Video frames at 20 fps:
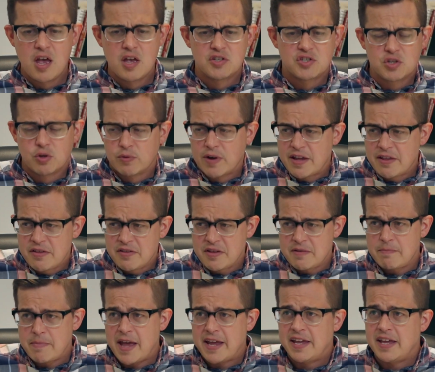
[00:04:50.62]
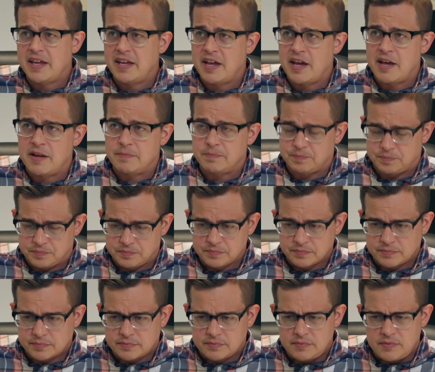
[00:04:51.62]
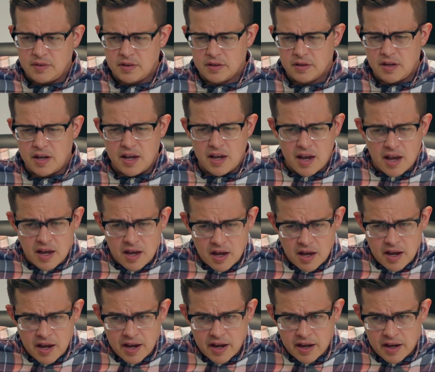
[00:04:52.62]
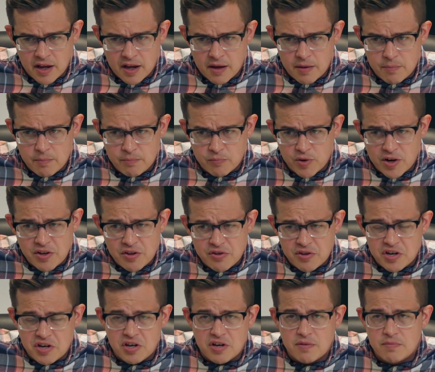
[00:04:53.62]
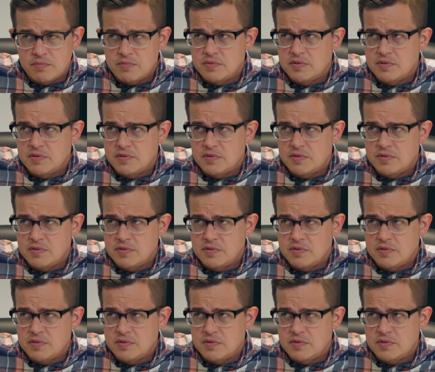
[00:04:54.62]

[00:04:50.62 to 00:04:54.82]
So rather than making it rather than